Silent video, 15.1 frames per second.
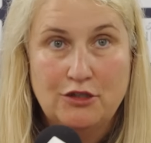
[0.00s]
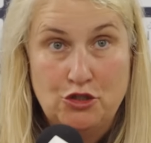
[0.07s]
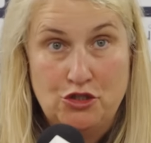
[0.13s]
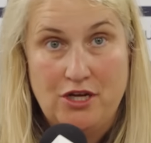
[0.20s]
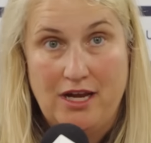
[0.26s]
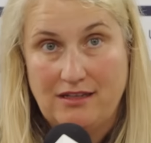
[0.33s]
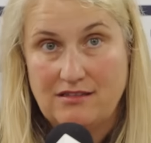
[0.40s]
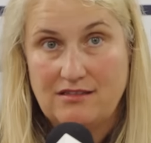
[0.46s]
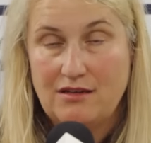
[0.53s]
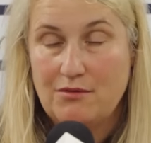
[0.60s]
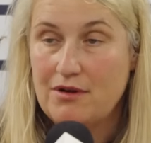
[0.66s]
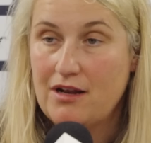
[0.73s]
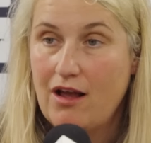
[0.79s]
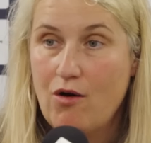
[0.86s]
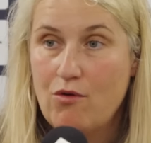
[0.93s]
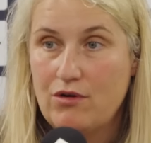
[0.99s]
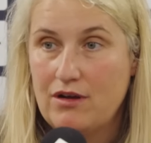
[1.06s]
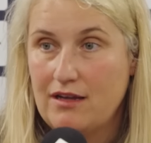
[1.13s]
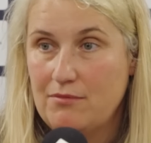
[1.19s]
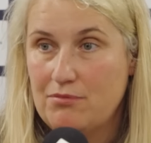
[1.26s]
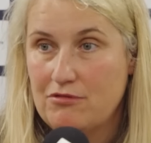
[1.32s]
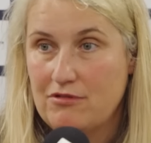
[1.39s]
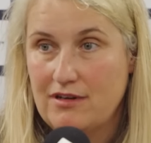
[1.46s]
check to see where the
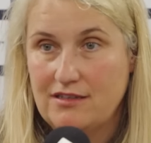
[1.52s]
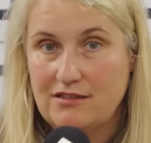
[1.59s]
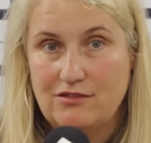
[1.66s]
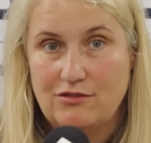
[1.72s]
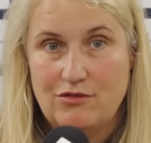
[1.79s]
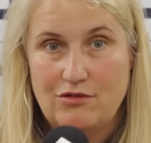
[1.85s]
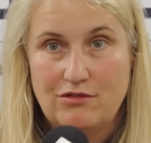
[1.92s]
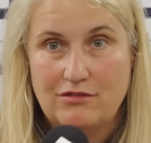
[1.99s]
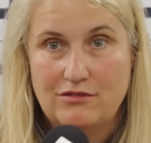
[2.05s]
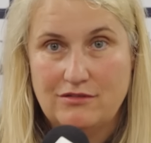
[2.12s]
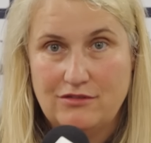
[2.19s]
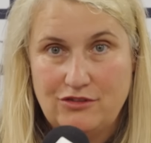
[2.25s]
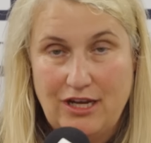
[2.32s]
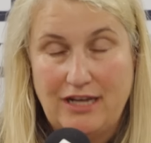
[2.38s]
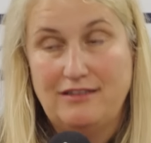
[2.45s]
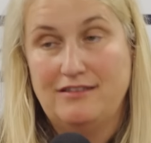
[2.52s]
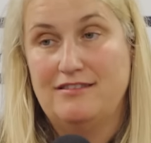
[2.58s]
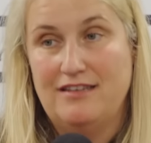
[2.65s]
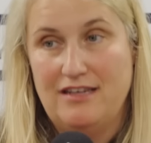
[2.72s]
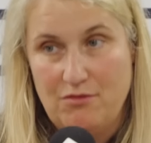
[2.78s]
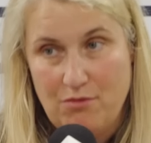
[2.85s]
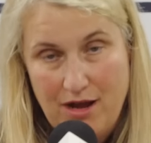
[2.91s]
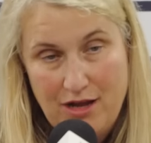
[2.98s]
goalkeeper is, or check to
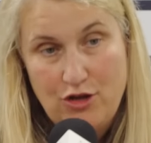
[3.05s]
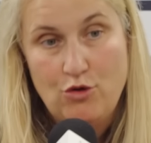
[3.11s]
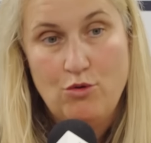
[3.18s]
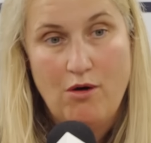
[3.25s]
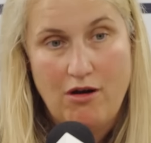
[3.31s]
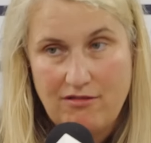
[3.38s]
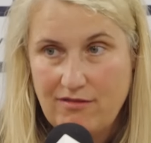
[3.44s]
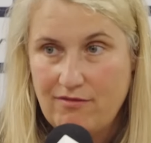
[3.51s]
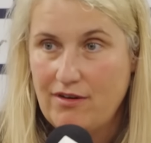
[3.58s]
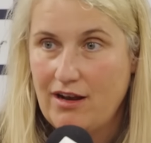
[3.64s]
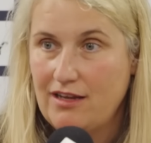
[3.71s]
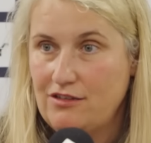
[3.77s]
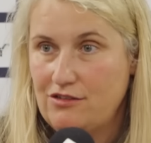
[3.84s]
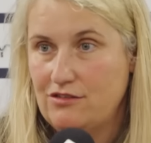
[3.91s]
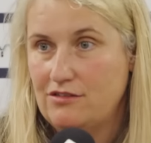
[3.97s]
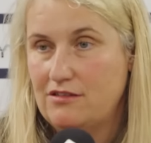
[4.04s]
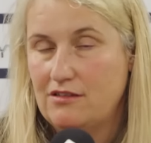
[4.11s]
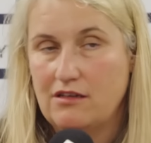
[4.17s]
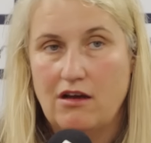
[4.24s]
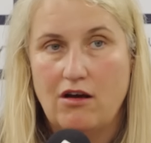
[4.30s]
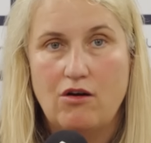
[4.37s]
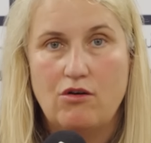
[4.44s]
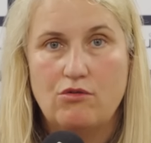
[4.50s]
see where you are in relation to the
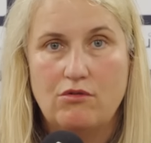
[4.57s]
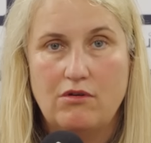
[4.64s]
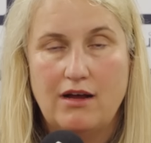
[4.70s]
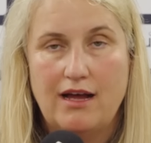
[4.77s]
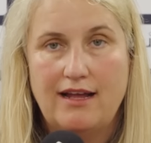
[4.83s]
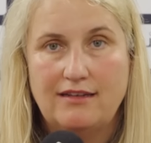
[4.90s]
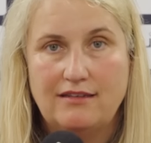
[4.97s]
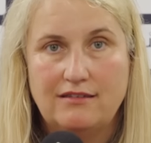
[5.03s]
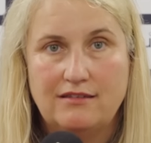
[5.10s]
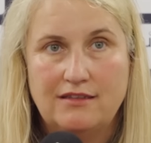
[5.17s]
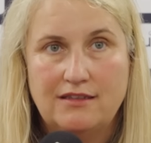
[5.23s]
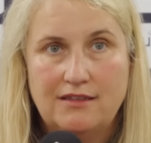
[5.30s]
goal, and